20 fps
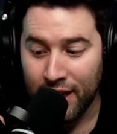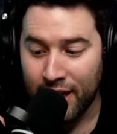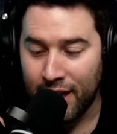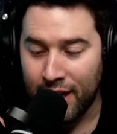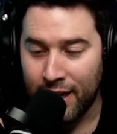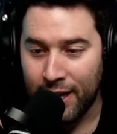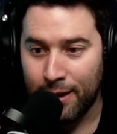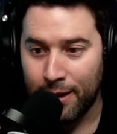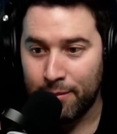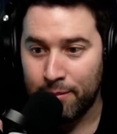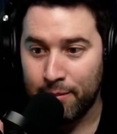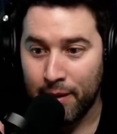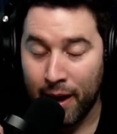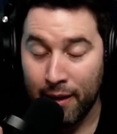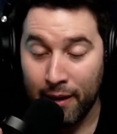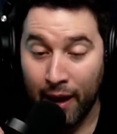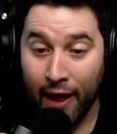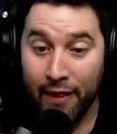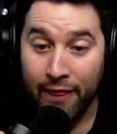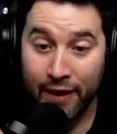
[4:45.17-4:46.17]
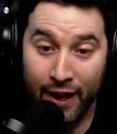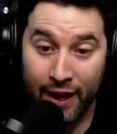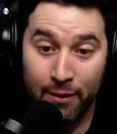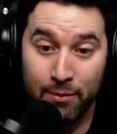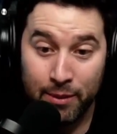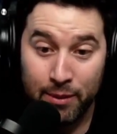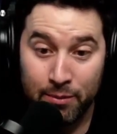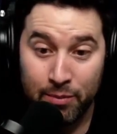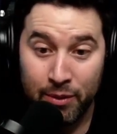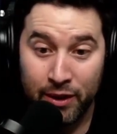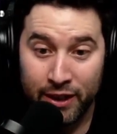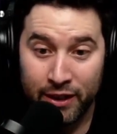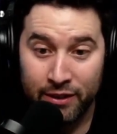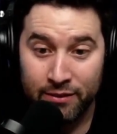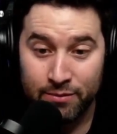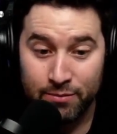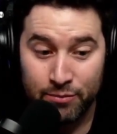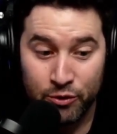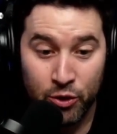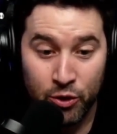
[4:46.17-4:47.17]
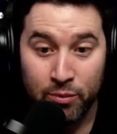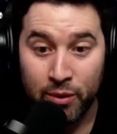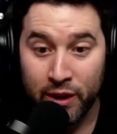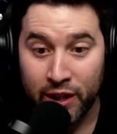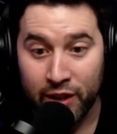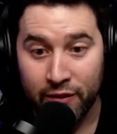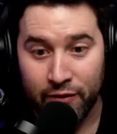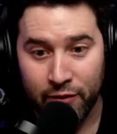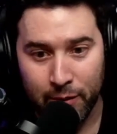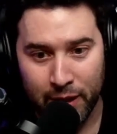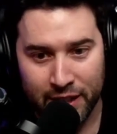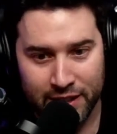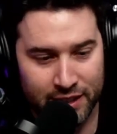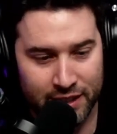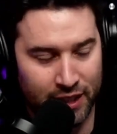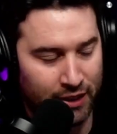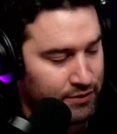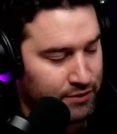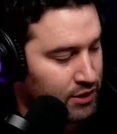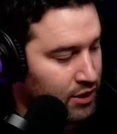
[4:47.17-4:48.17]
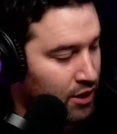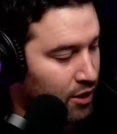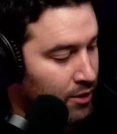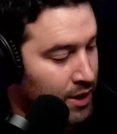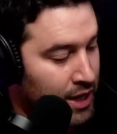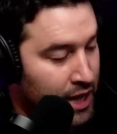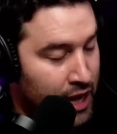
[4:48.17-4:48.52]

I think I'd be doing pretty good for myself. So